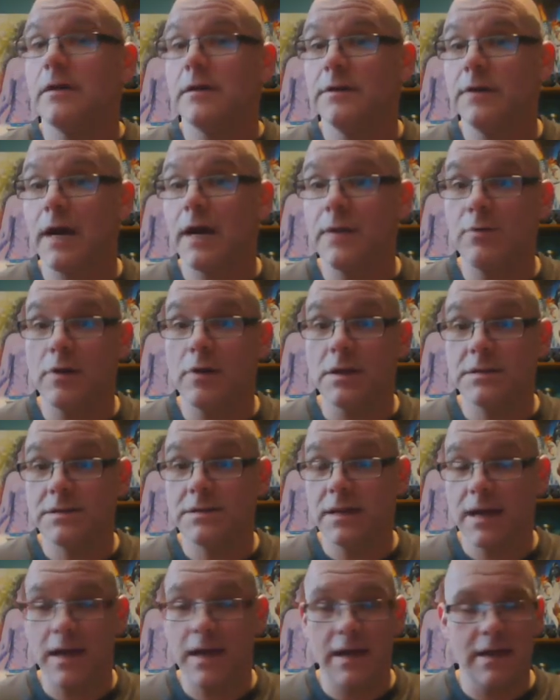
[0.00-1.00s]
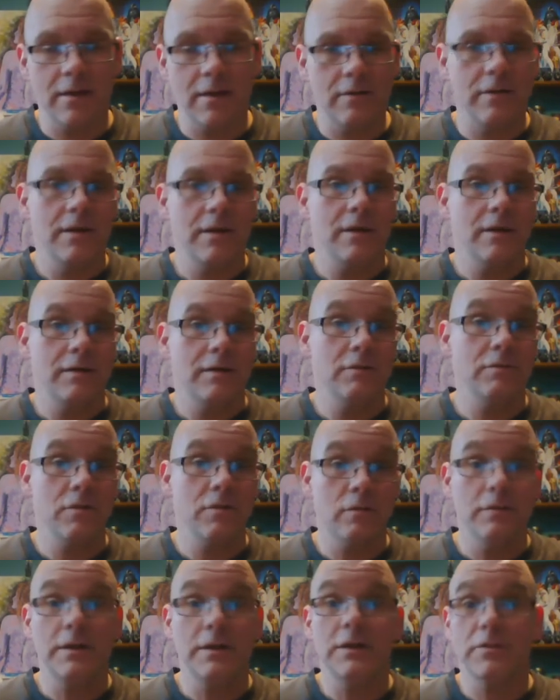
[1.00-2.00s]
you eyeball and say, hey, you
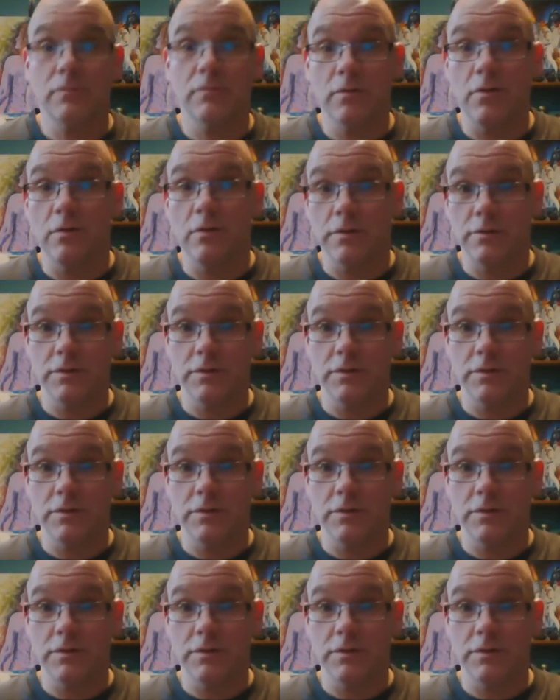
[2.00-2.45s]
don't need to roll.